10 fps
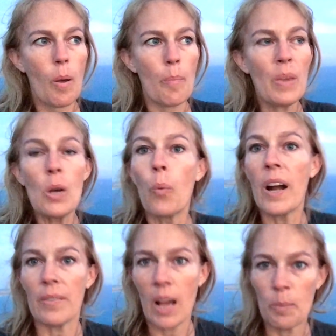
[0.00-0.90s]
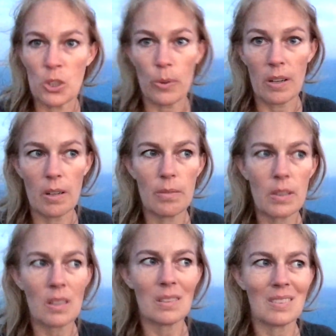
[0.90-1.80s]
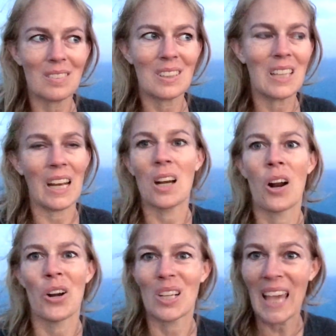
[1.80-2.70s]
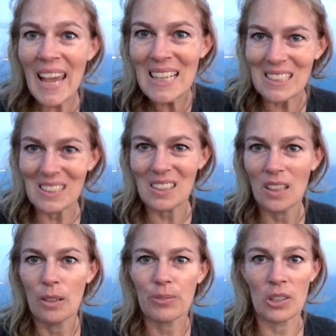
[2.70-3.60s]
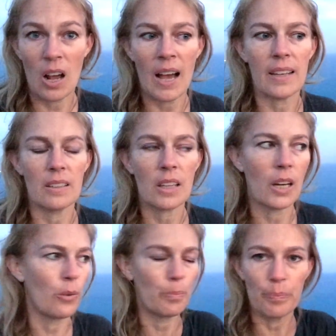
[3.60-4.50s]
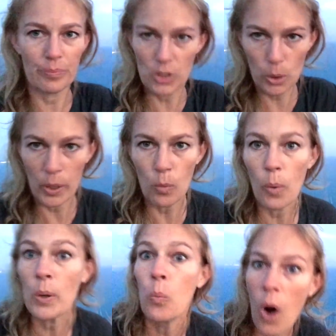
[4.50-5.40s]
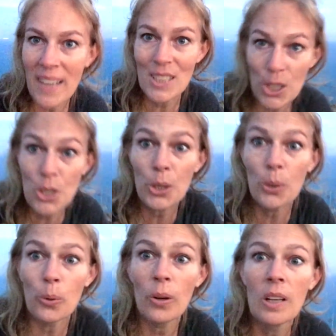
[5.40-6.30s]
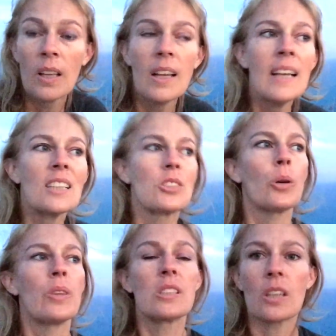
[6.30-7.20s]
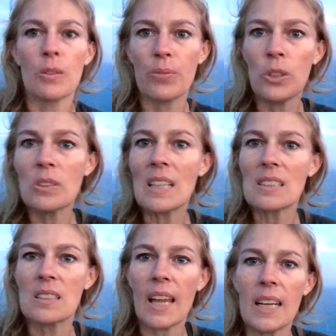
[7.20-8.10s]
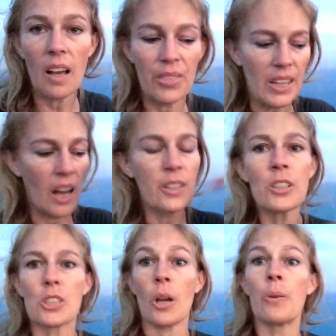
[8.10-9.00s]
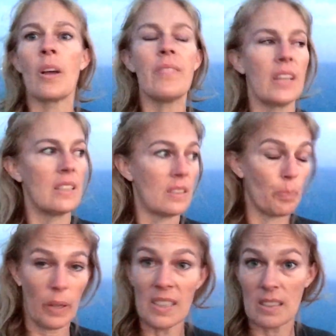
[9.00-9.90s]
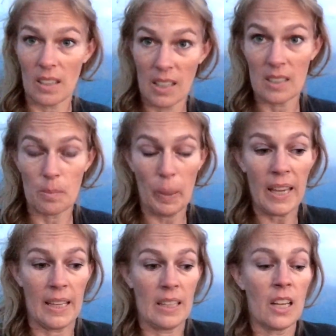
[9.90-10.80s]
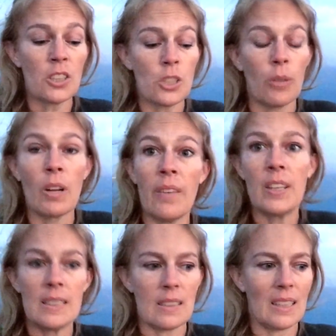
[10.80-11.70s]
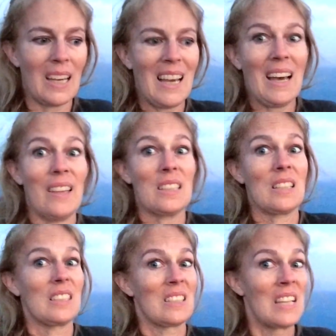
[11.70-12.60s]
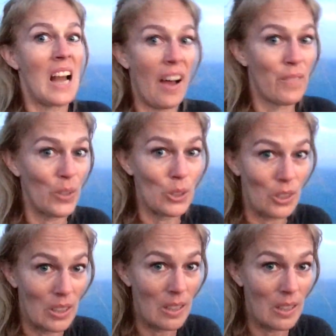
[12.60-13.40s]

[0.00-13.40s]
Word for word: be aware of how much we're getting on our case for not, you know, doing what we want to do. So this confusing state, the undertone of it is pain. The undertone of it is like, this does not feel good.